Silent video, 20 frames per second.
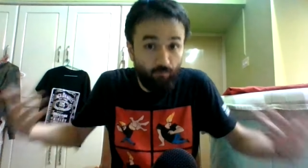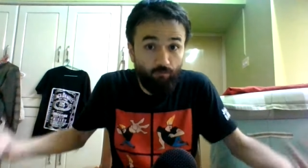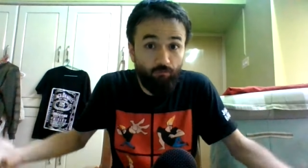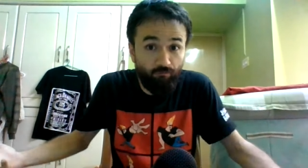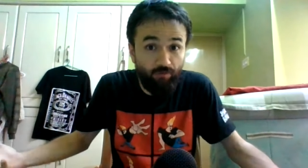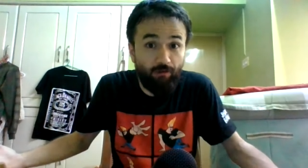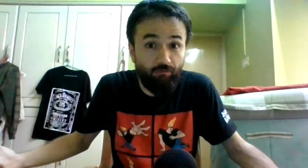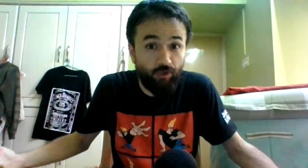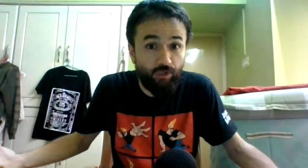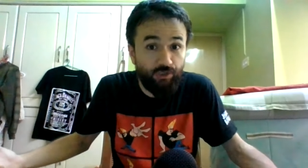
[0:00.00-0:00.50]

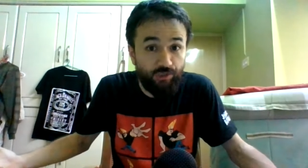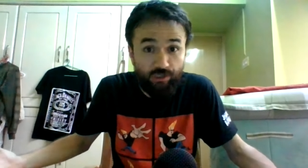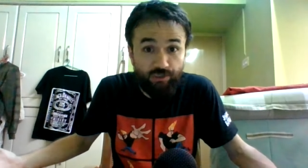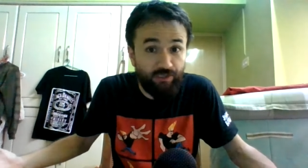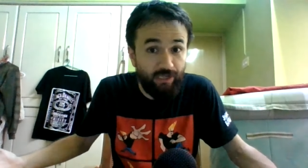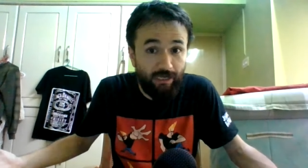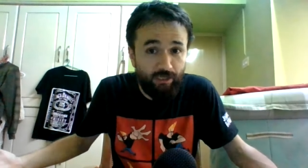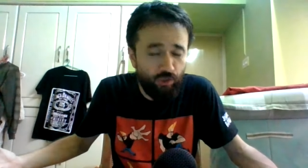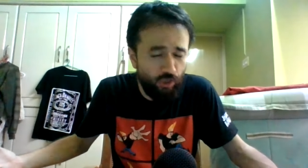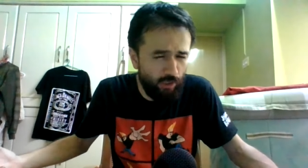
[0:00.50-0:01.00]
favoring
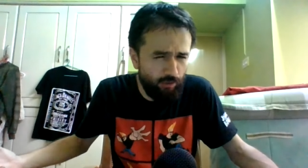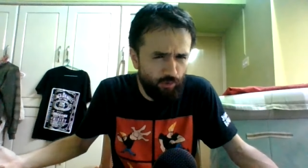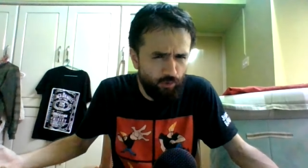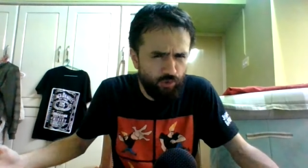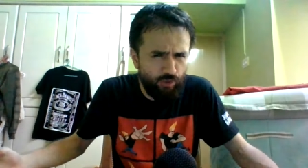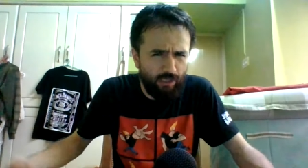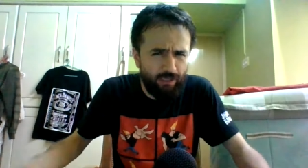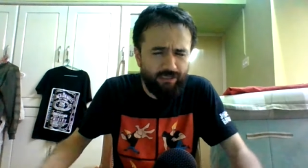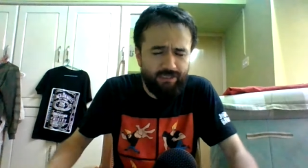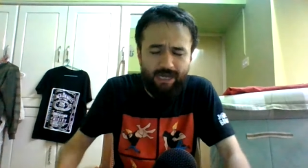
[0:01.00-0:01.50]
68
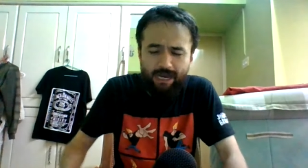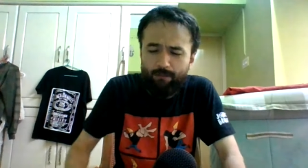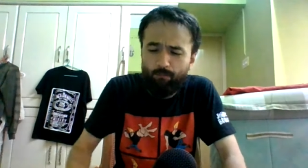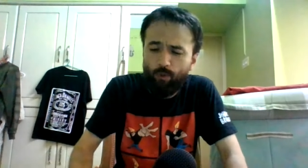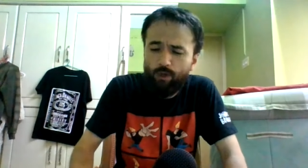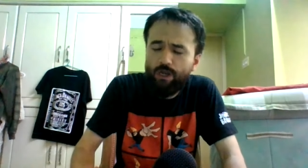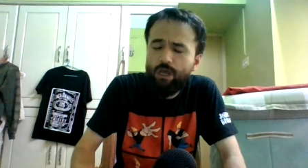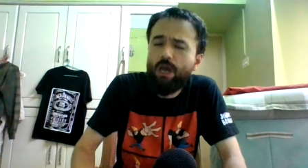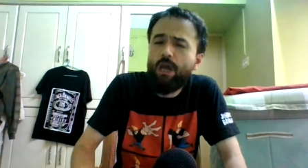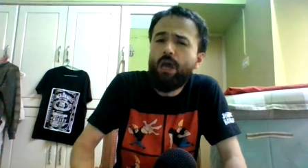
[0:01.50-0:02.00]
genders at a time
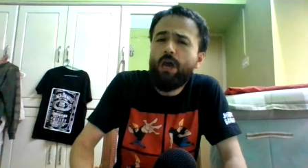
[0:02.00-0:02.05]
when